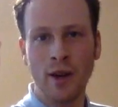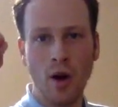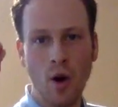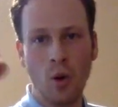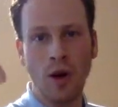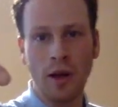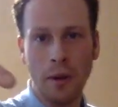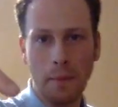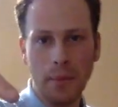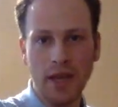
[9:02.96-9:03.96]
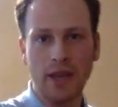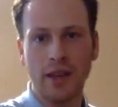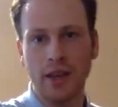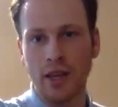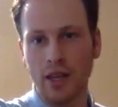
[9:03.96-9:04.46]
O, P,
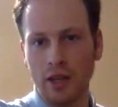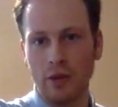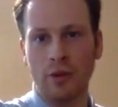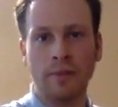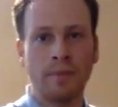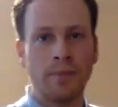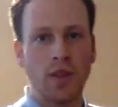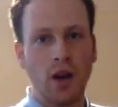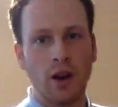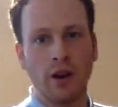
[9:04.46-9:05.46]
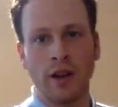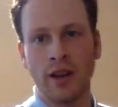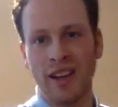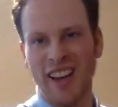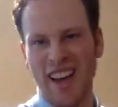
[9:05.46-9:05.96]
Q, R,
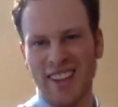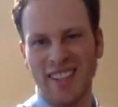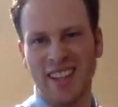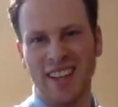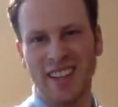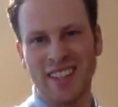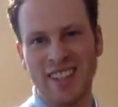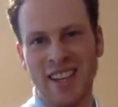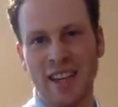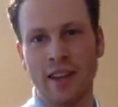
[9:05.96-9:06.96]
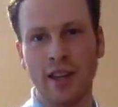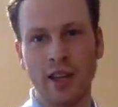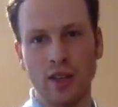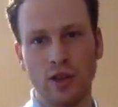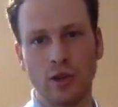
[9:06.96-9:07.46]
S, T,
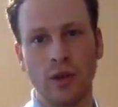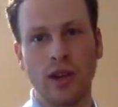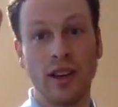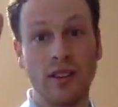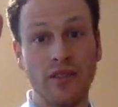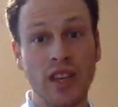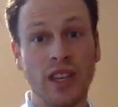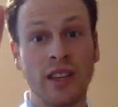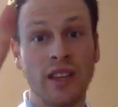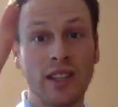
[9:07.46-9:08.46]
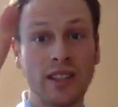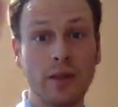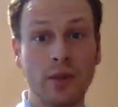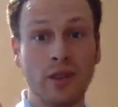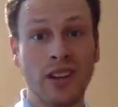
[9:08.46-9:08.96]
U, V,
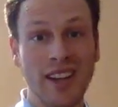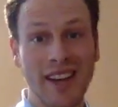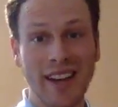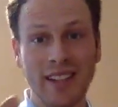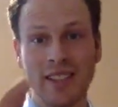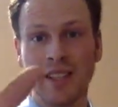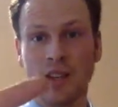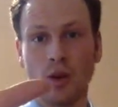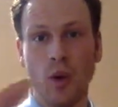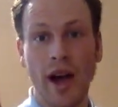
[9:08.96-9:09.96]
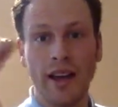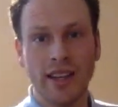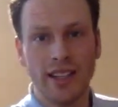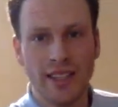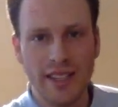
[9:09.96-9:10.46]
W, X, Y,
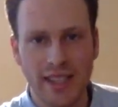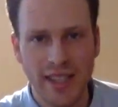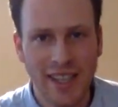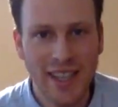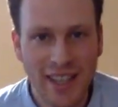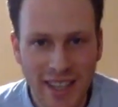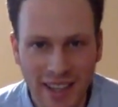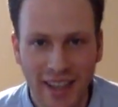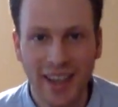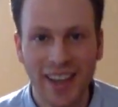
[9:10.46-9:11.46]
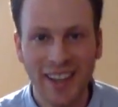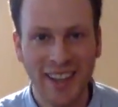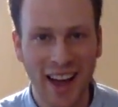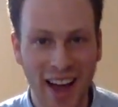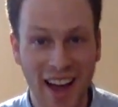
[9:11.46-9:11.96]
Z.
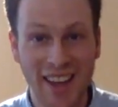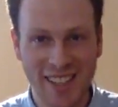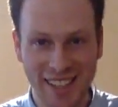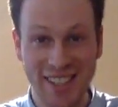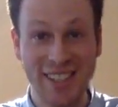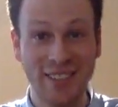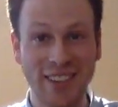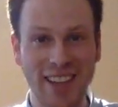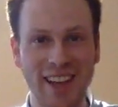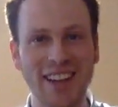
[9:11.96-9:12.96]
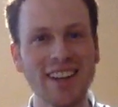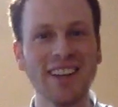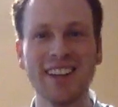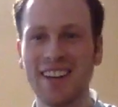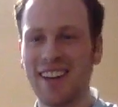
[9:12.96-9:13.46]
Nice. Did someone get it?
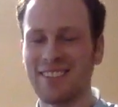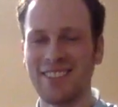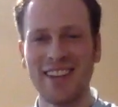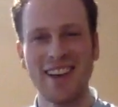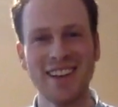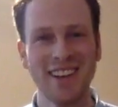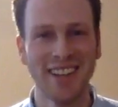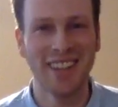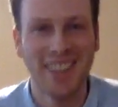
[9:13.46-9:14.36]
Anyone get it?